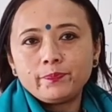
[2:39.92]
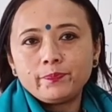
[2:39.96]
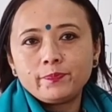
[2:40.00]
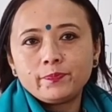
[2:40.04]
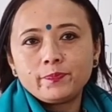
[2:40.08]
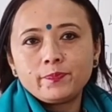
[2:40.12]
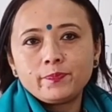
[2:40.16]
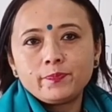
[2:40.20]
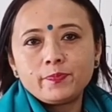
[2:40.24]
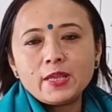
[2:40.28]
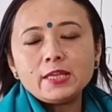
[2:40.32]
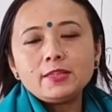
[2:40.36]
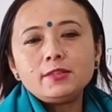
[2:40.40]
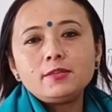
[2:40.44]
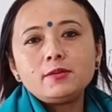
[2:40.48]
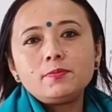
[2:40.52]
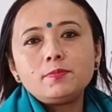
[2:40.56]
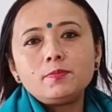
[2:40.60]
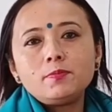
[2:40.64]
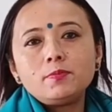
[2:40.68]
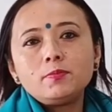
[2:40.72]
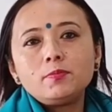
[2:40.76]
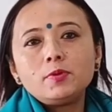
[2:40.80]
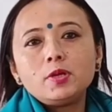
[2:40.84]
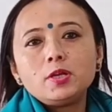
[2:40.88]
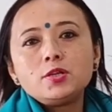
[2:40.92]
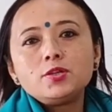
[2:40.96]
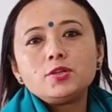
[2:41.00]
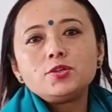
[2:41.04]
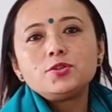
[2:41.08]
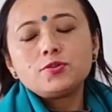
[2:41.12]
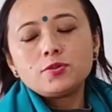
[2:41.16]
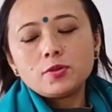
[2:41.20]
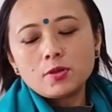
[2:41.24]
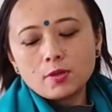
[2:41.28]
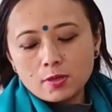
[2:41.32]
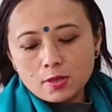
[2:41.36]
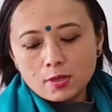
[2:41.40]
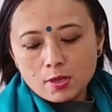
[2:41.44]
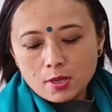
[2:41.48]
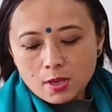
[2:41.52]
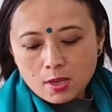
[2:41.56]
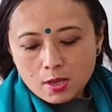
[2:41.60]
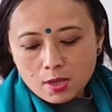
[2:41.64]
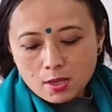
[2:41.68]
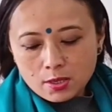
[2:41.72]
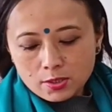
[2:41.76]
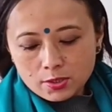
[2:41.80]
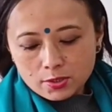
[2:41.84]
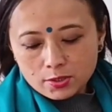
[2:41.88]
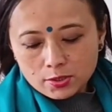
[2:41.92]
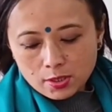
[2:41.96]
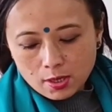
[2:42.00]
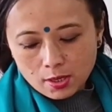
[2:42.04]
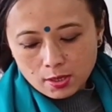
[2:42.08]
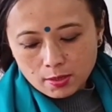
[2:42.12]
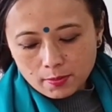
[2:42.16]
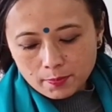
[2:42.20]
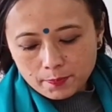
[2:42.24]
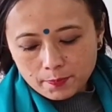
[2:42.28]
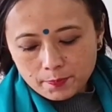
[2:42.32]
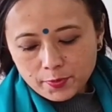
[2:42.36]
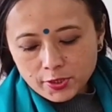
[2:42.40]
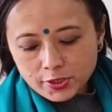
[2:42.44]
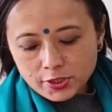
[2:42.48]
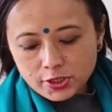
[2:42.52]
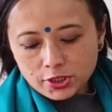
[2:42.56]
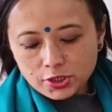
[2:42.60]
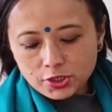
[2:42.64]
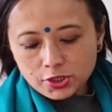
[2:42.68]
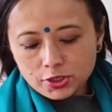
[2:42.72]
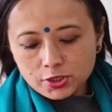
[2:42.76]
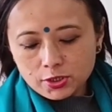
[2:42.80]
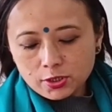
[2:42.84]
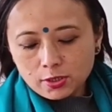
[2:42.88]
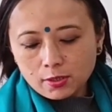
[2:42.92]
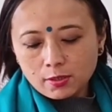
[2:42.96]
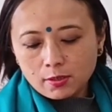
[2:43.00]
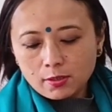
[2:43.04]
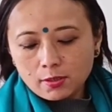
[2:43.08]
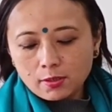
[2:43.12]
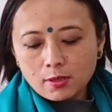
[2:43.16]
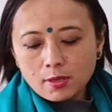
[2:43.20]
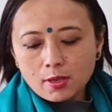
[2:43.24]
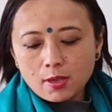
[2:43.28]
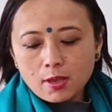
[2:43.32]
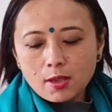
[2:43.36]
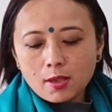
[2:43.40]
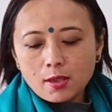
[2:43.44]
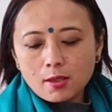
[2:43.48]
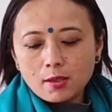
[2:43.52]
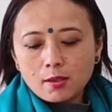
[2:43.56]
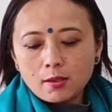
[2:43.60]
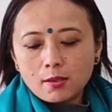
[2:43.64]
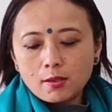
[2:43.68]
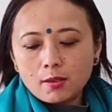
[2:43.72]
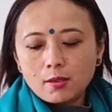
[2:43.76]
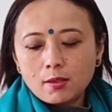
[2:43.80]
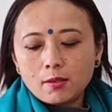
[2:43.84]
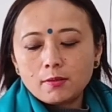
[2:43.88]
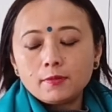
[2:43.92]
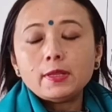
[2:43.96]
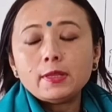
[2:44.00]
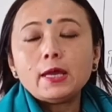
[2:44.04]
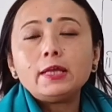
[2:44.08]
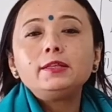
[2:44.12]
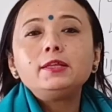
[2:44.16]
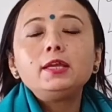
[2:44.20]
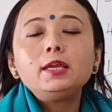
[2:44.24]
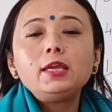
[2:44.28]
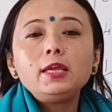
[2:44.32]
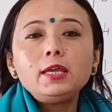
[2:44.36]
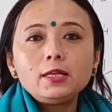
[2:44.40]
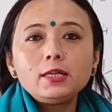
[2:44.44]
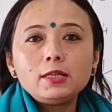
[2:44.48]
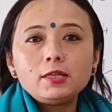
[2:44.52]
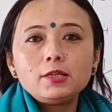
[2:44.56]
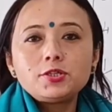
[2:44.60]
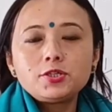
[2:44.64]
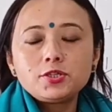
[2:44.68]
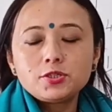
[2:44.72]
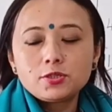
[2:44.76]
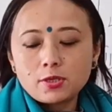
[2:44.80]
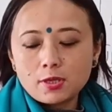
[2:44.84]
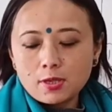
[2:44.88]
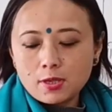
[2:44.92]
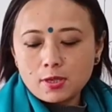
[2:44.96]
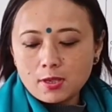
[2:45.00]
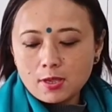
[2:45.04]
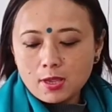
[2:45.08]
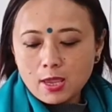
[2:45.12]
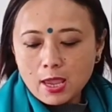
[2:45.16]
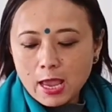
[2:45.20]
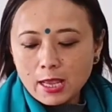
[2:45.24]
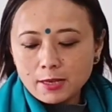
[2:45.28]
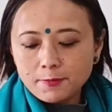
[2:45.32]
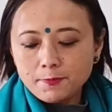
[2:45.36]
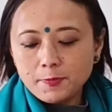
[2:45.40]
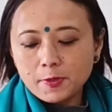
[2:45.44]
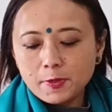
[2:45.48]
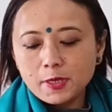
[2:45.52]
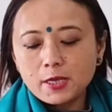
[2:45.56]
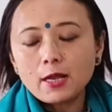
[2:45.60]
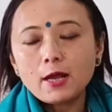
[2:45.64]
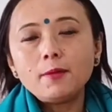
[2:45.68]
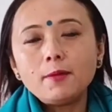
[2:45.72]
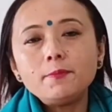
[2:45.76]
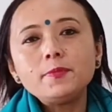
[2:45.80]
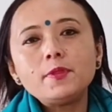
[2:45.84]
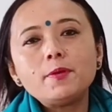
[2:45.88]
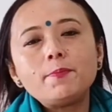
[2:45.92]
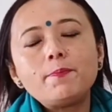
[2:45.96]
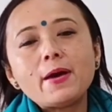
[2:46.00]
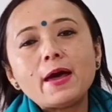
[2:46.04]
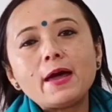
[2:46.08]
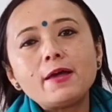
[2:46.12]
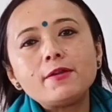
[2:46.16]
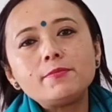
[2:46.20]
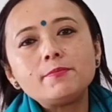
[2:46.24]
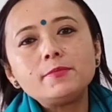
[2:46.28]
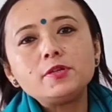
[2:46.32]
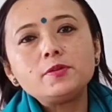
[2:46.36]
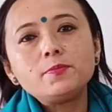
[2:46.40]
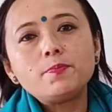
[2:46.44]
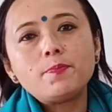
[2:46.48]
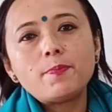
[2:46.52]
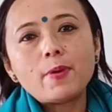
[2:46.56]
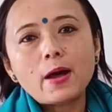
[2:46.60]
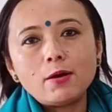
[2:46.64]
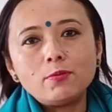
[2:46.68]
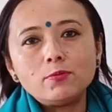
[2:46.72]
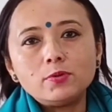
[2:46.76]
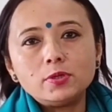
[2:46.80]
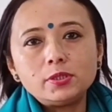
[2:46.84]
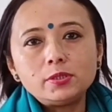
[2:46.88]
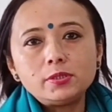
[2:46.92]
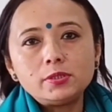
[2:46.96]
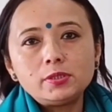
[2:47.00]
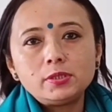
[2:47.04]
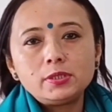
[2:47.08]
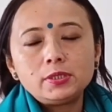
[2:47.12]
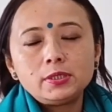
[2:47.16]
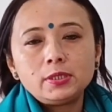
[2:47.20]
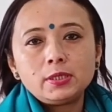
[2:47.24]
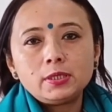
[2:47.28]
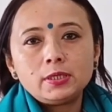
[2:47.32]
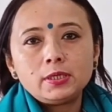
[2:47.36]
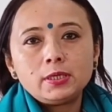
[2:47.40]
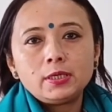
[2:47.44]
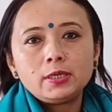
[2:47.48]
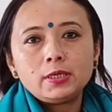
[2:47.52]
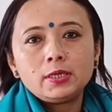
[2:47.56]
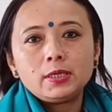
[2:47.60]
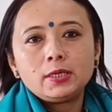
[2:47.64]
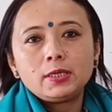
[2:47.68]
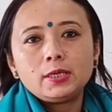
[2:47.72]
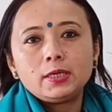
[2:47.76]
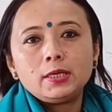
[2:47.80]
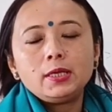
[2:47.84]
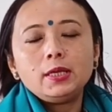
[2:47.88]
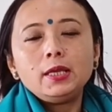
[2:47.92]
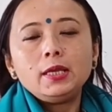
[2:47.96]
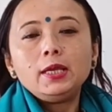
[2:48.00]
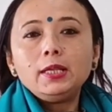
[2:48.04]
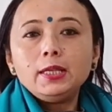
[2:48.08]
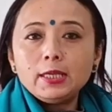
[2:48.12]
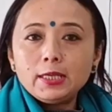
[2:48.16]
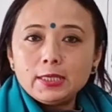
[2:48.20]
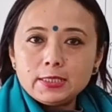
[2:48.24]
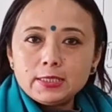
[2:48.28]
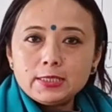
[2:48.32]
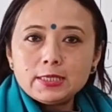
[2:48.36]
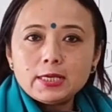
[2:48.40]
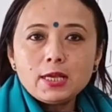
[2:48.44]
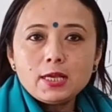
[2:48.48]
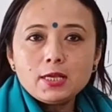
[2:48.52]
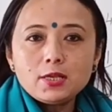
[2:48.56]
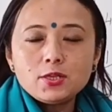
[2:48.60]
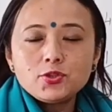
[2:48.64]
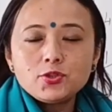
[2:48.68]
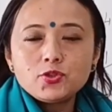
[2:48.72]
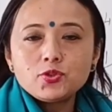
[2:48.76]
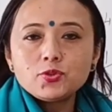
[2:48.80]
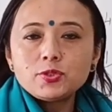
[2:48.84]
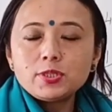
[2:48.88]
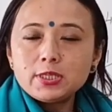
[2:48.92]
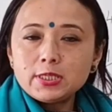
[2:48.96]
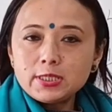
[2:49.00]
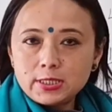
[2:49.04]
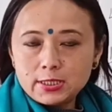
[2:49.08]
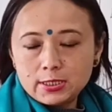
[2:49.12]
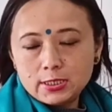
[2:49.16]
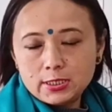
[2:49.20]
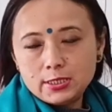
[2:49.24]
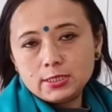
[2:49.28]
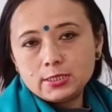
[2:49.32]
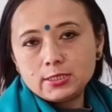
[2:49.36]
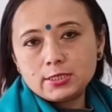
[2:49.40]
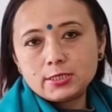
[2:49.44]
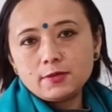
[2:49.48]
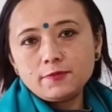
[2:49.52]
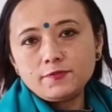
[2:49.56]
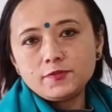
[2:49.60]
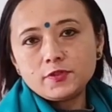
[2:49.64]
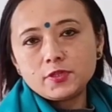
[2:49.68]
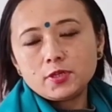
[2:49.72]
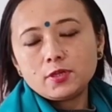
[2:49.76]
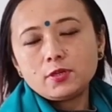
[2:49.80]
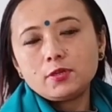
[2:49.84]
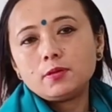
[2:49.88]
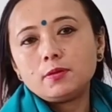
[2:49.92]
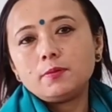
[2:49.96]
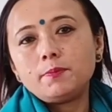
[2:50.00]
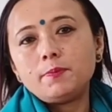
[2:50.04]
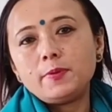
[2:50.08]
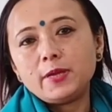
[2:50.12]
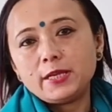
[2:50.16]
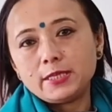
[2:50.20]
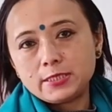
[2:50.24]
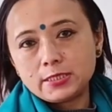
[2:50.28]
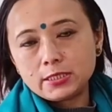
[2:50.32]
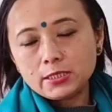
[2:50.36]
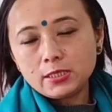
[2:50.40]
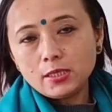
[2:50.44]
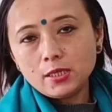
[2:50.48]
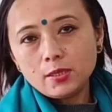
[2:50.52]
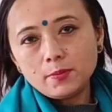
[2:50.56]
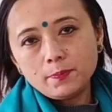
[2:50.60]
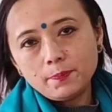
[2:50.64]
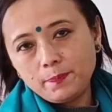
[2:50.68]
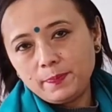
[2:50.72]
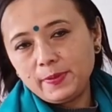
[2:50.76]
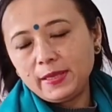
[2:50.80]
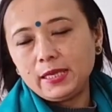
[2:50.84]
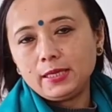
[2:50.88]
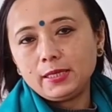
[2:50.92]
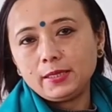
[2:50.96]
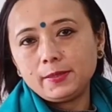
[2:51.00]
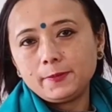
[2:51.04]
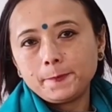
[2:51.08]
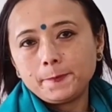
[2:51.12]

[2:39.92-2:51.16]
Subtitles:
that the British, that the English had become the paramount power in India, so they deserved a better pay.